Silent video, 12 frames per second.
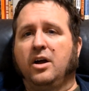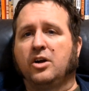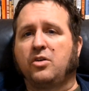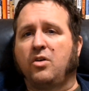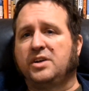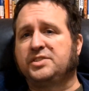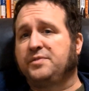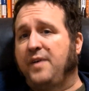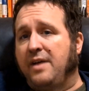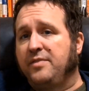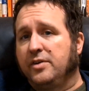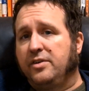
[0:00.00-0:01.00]
Across
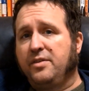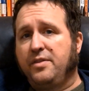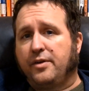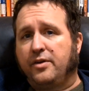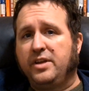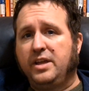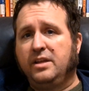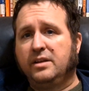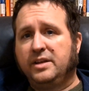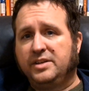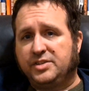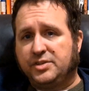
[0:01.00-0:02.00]
530
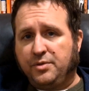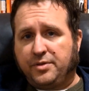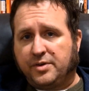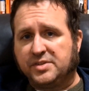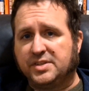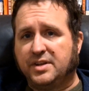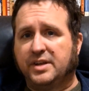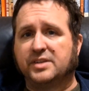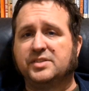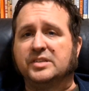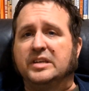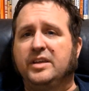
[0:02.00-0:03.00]
and 2/3
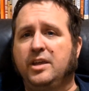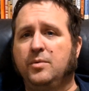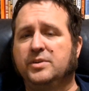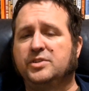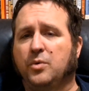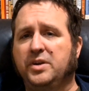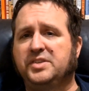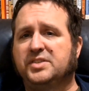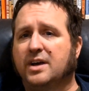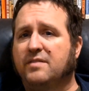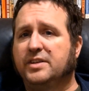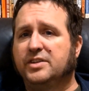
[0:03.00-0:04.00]
innings, he went
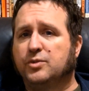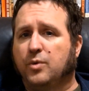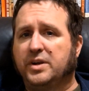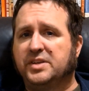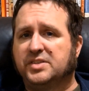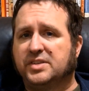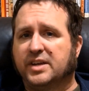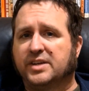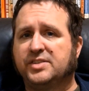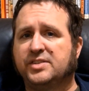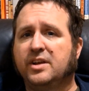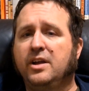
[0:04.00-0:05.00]
27 and
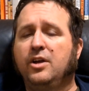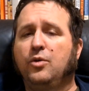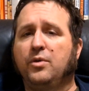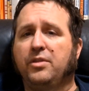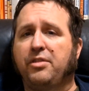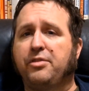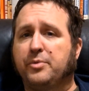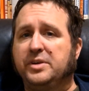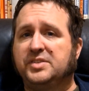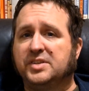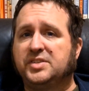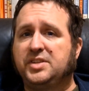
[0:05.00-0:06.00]
26 with a
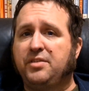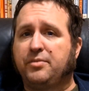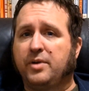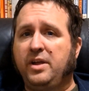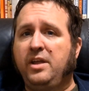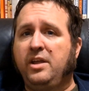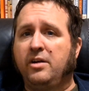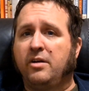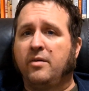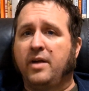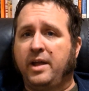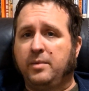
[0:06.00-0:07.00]
3.63
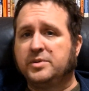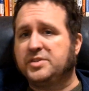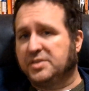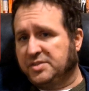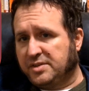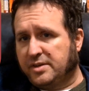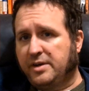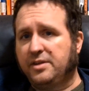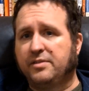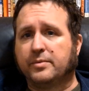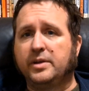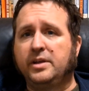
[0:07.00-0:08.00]
ERA, which is a
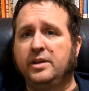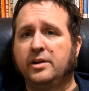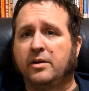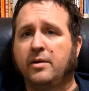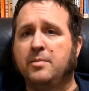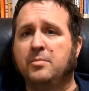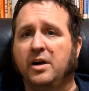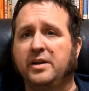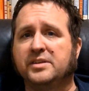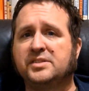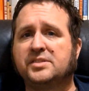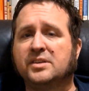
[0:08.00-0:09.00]
93 ERA
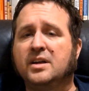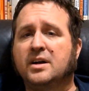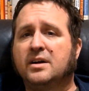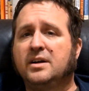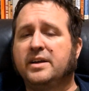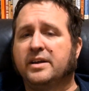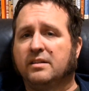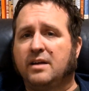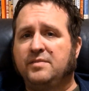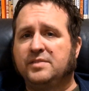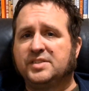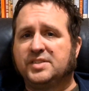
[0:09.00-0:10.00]
minus, an
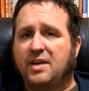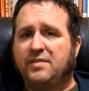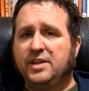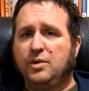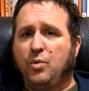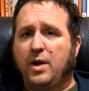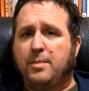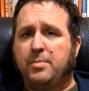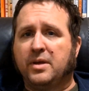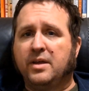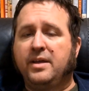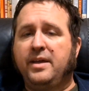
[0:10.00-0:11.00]
11.70 WHIP,
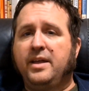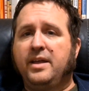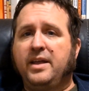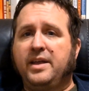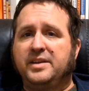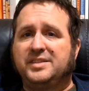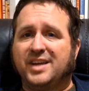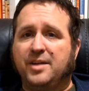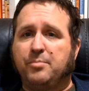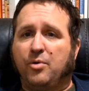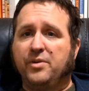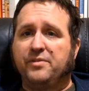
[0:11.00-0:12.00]
and a
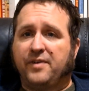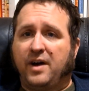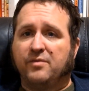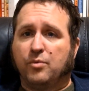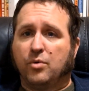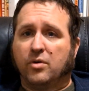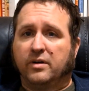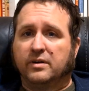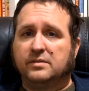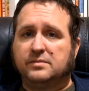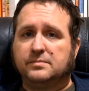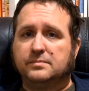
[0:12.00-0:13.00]
10.5 WAR.